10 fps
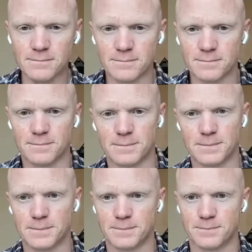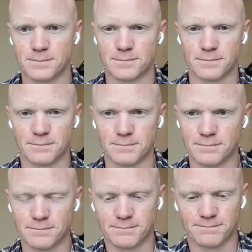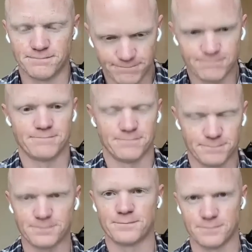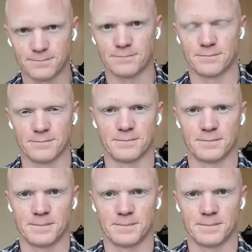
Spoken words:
The person shown says nothing.